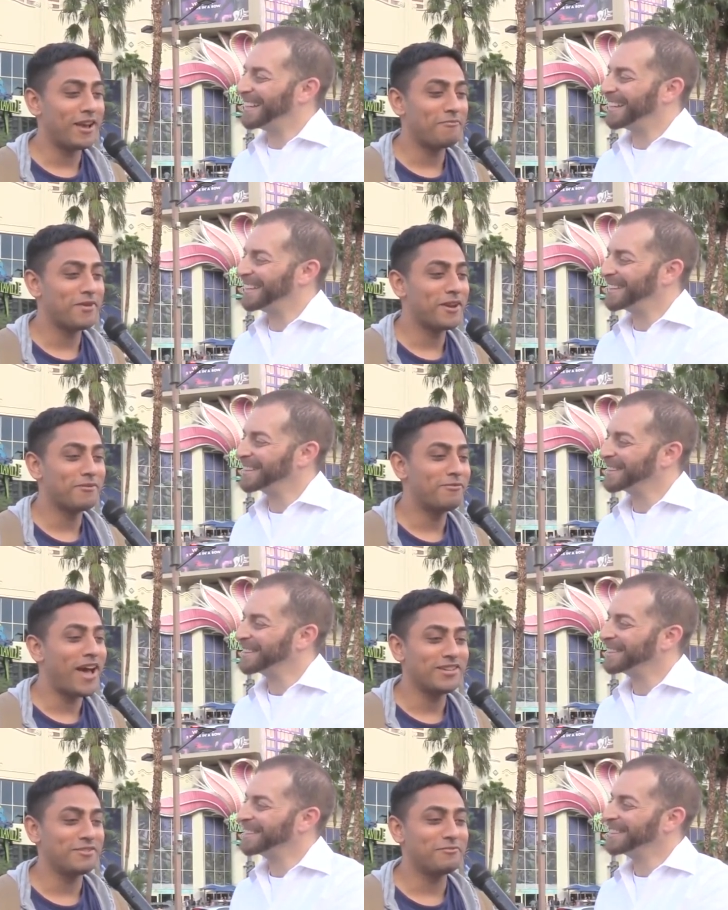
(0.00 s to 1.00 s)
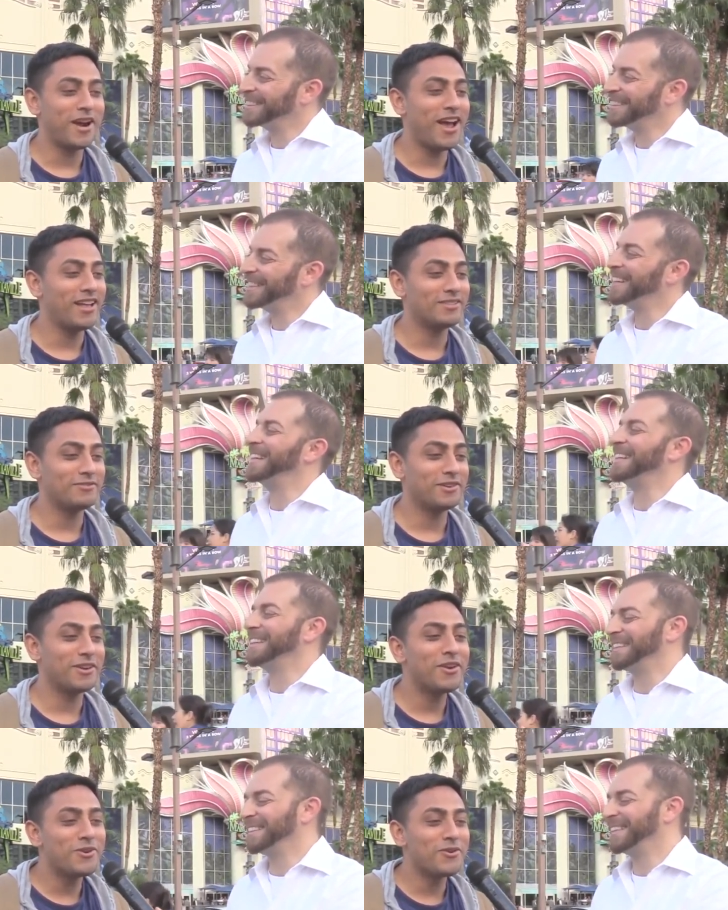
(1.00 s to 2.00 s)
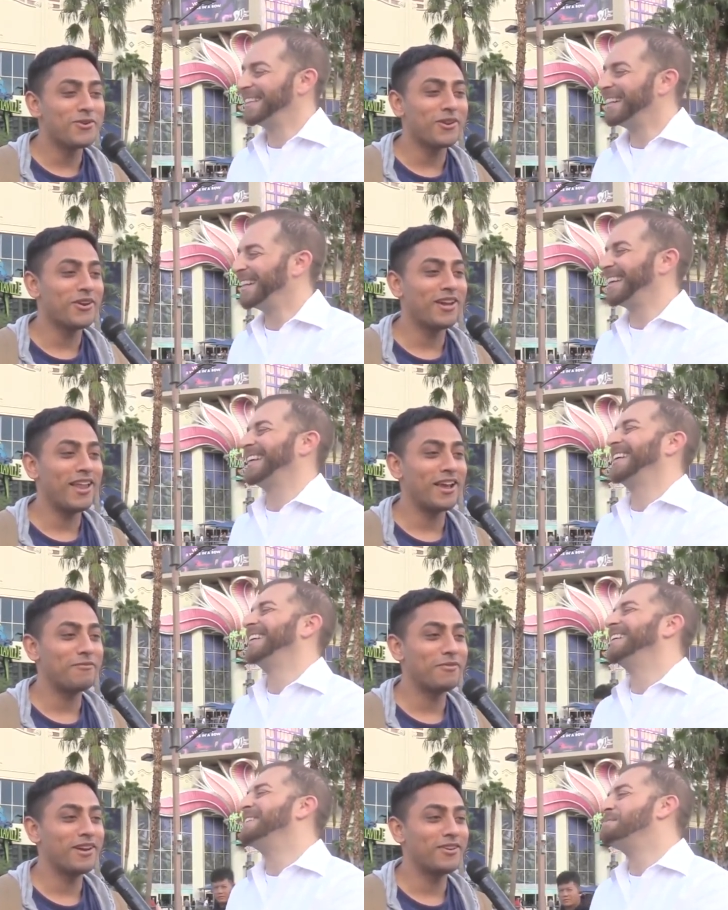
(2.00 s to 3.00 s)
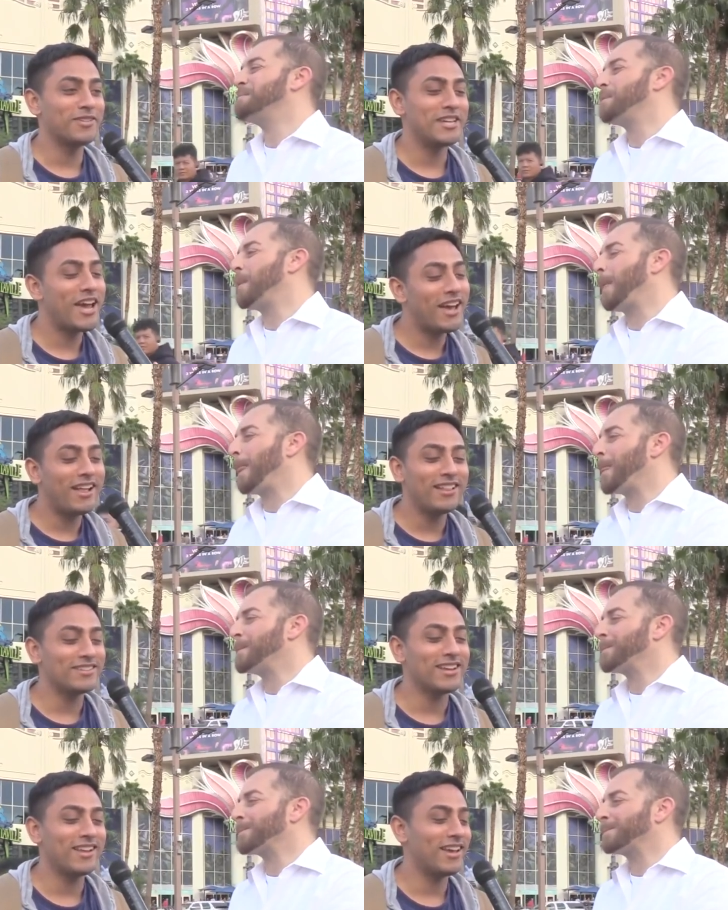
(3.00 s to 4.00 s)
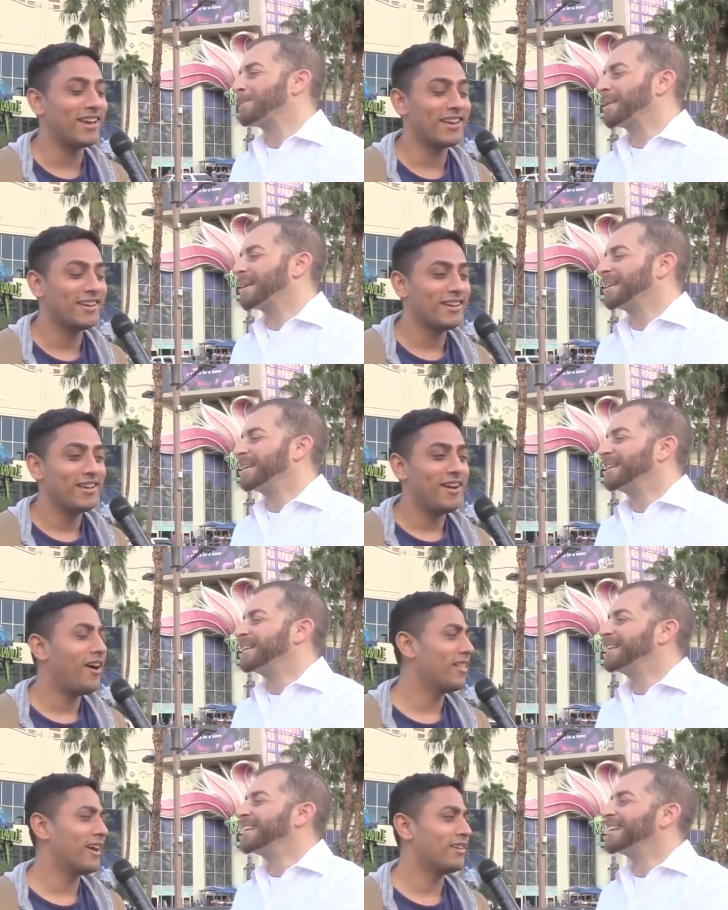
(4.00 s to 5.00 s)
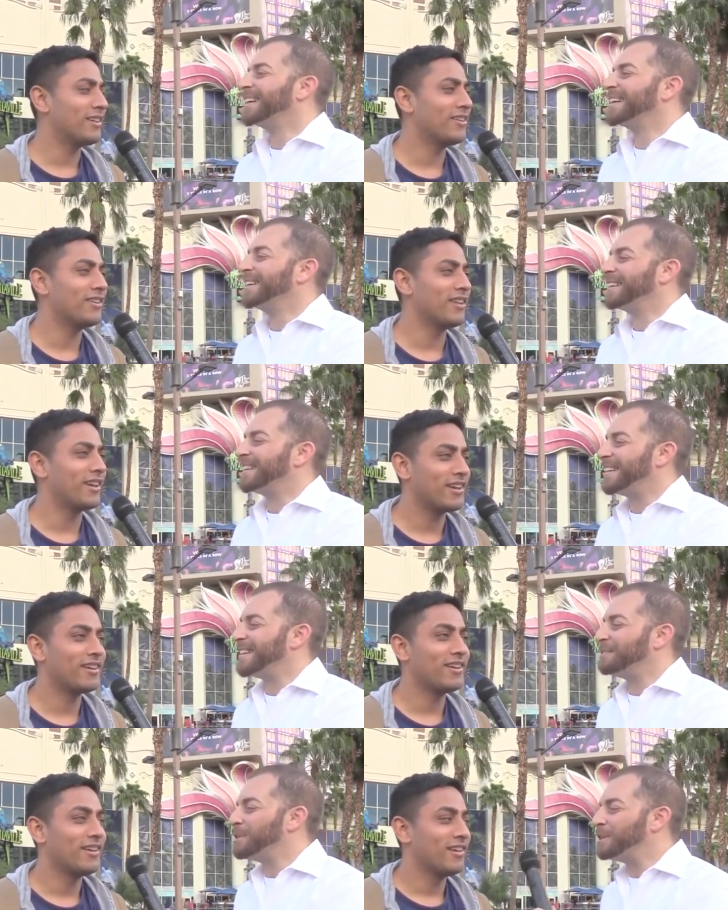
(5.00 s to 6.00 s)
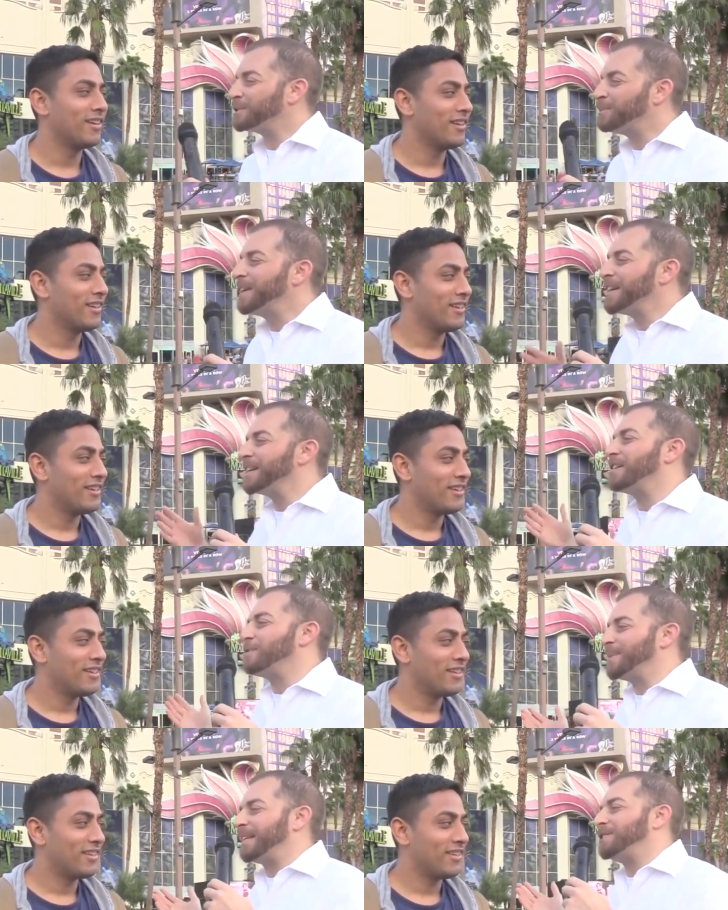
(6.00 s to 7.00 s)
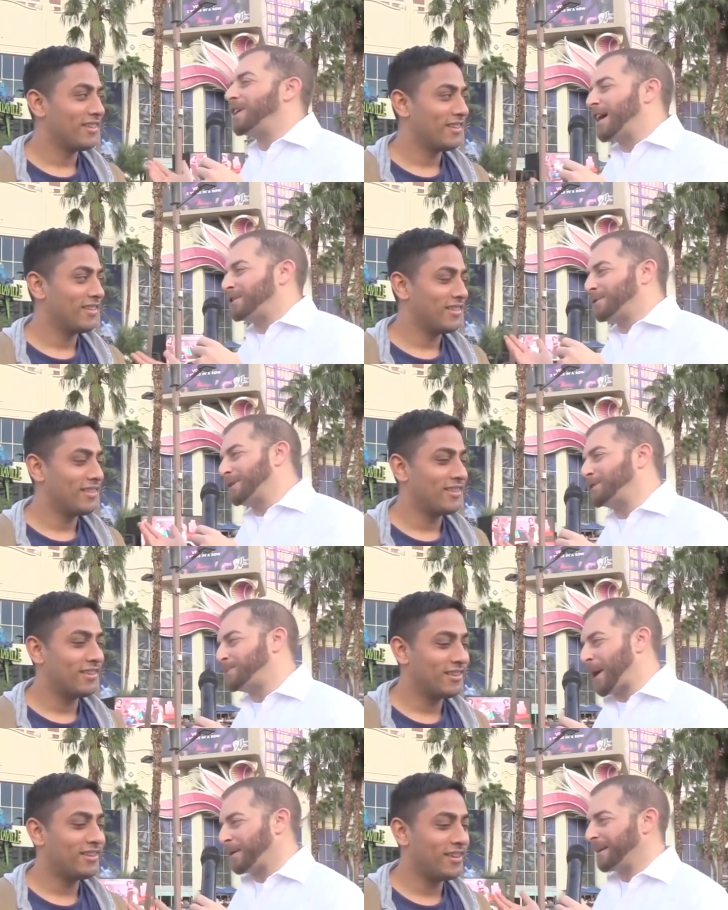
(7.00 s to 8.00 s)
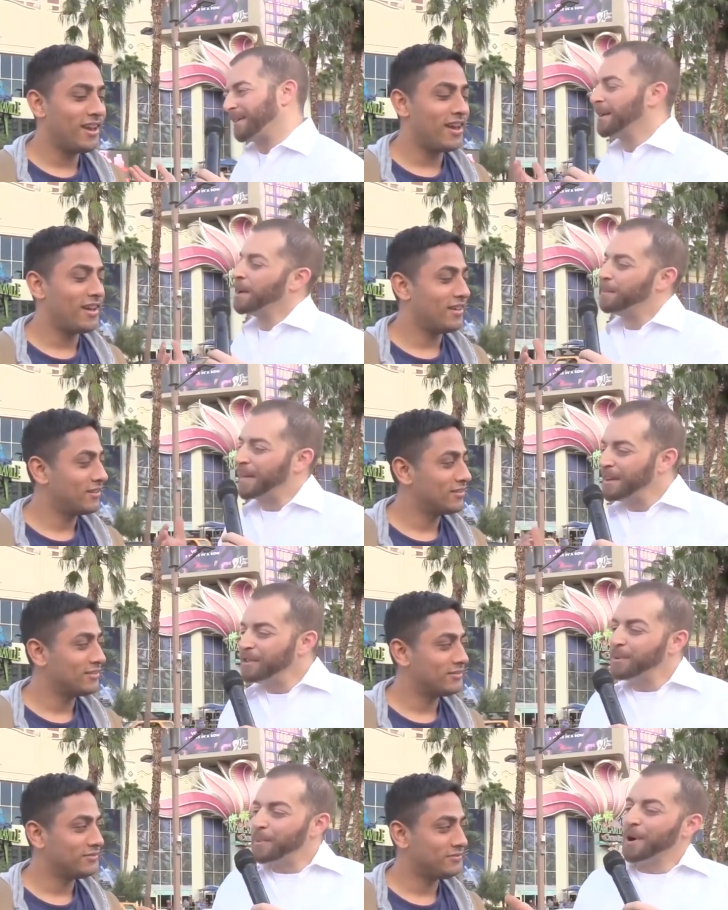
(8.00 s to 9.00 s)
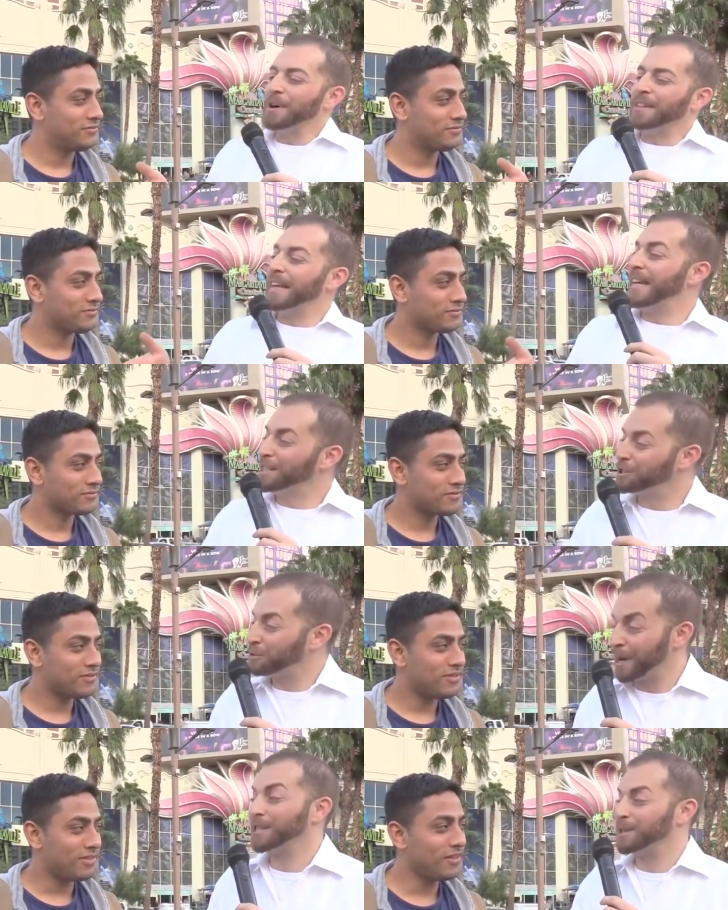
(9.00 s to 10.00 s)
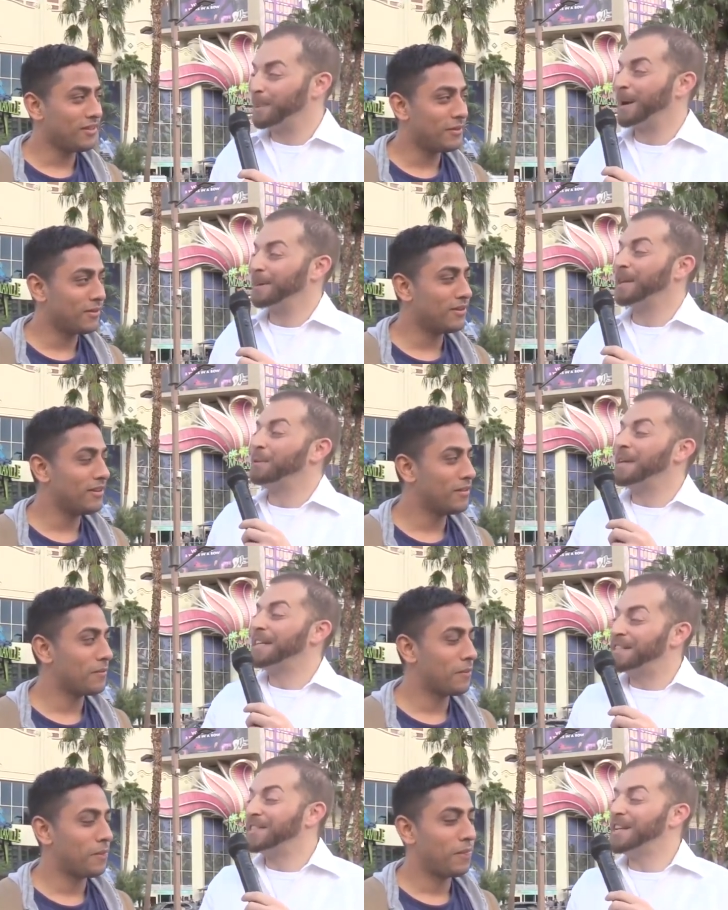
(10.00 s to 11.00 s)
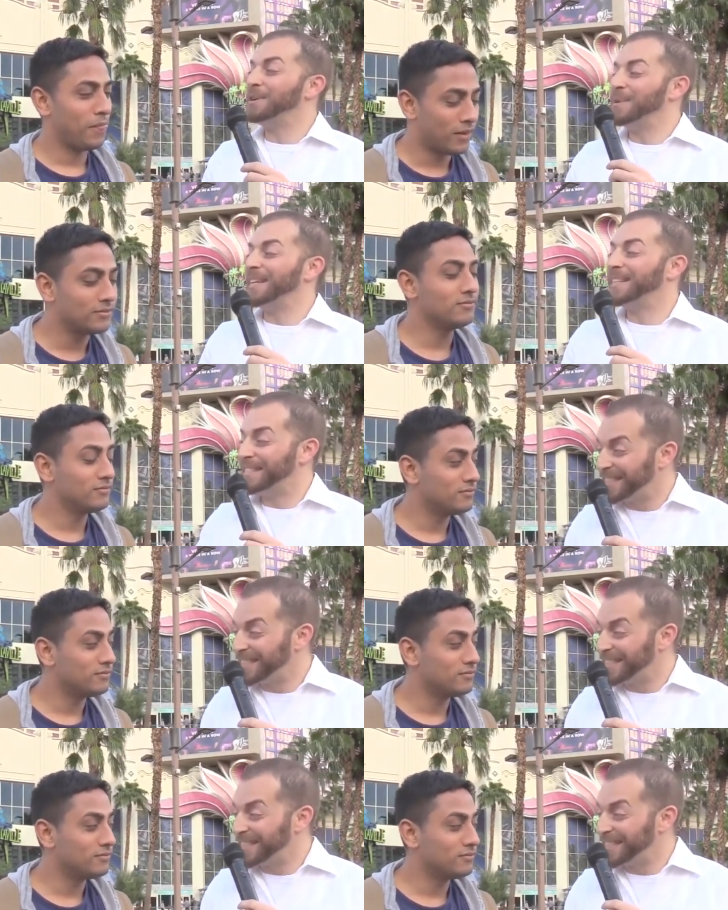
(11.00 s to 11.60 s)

Speaker 1: like a big fashion brands for you, you know, and like a big hotels and like all that, you know, like.
Speaker 2: Well, there's plenty in government that's not transparent. Yeah. But even the part that is transparent that we can see, we can